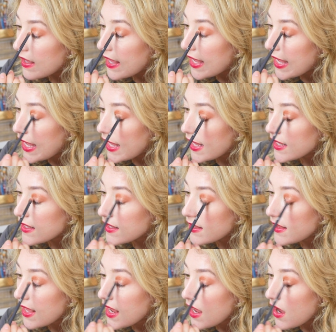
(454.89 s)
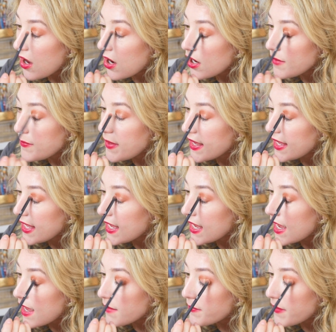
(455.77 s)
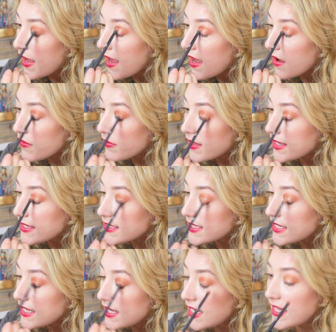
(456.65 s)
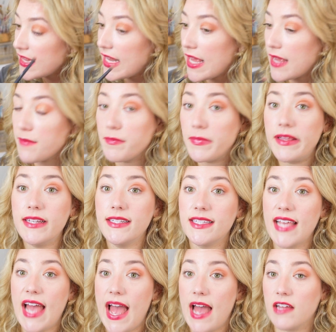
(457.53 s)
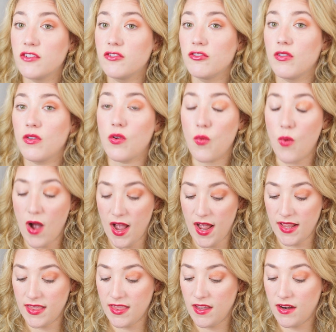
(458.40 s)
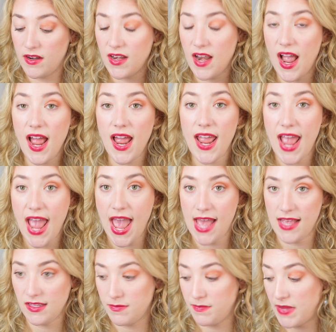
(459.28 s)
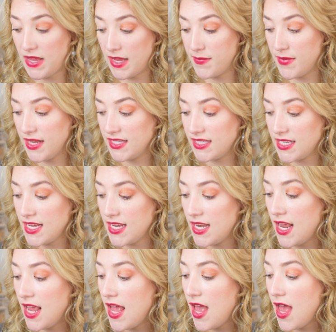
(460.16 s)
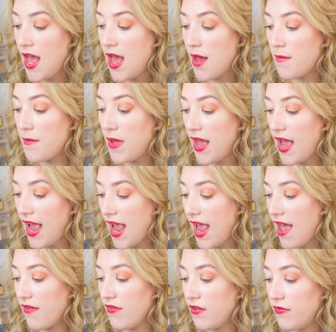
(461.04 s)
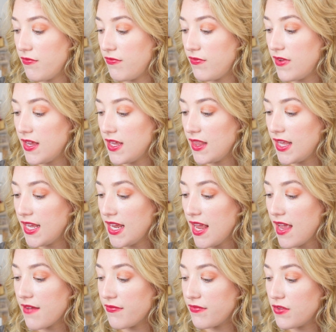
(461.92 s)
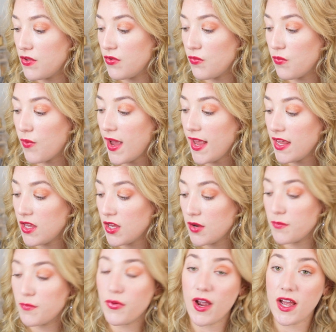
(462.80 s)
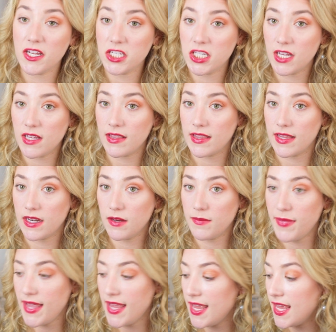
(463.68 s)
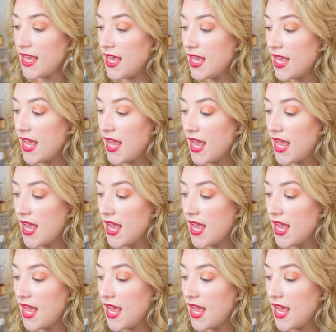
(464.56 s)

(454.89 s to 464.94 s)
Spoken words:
And they are picking up how they did in that Lip Astral quad. They're not as pigmented, but I have a feeling if you wet your brush a little bit,